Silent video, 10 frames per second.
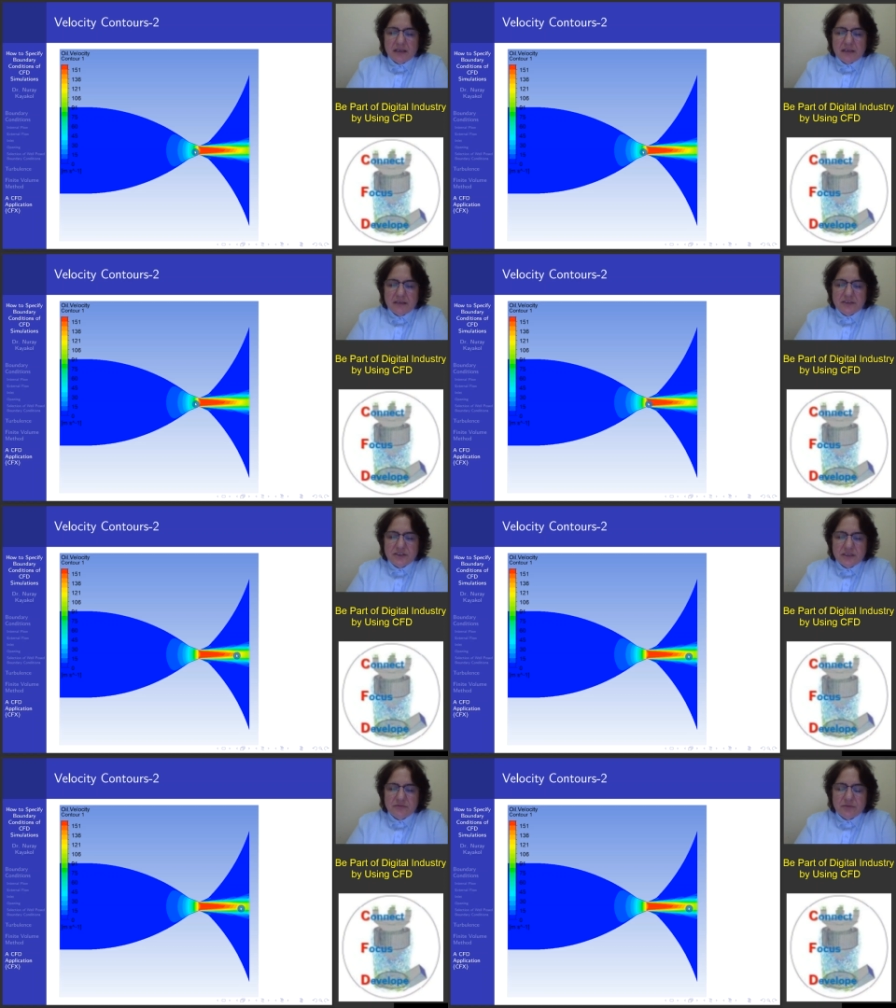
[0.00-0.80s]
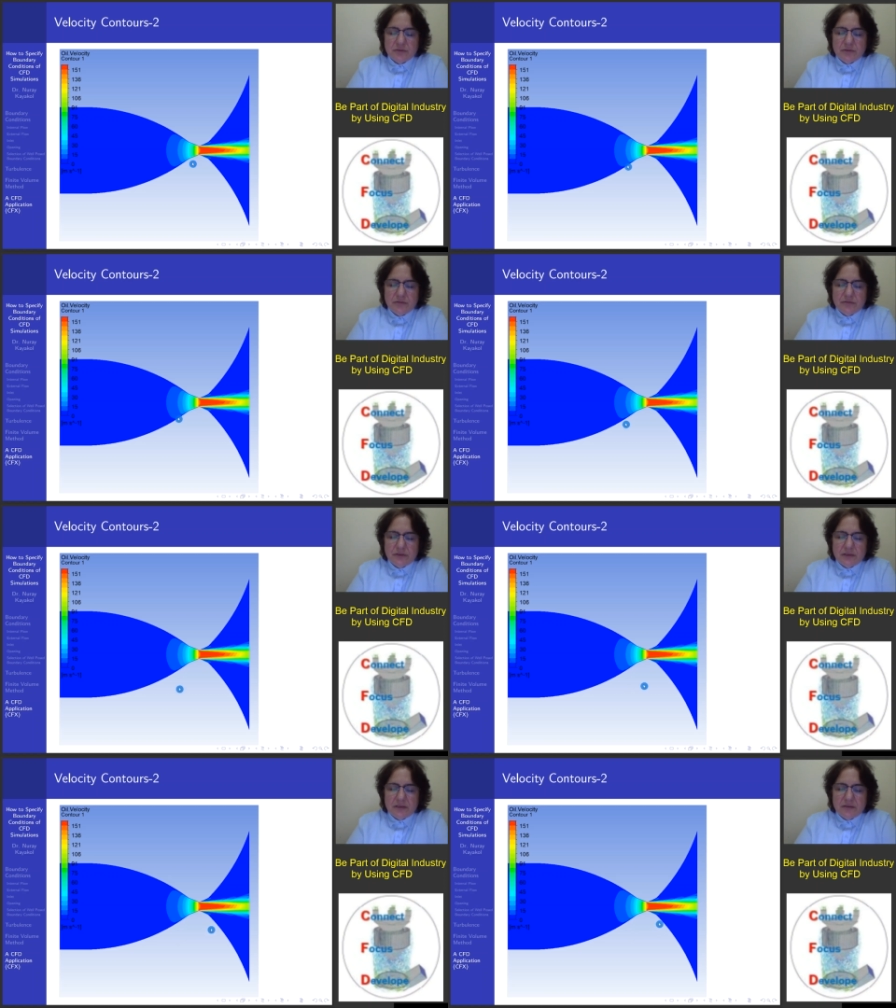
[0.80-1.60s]
jet flow
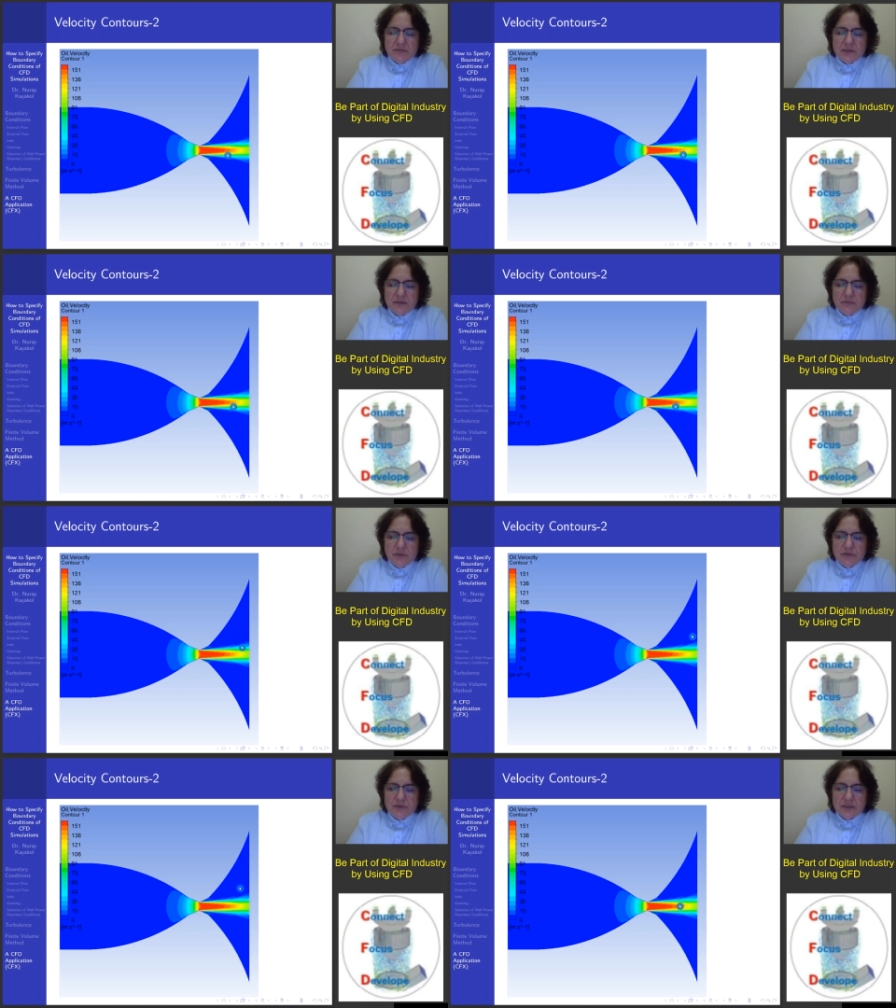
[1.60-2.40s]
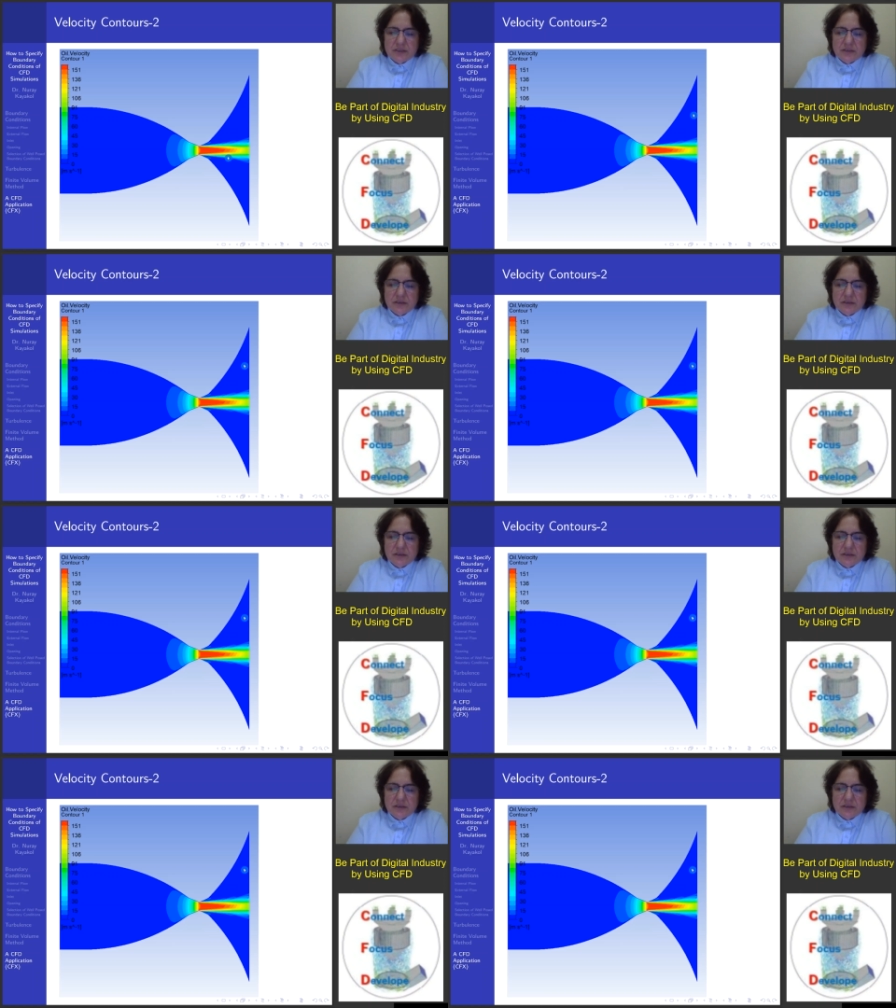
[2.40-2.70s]
will move this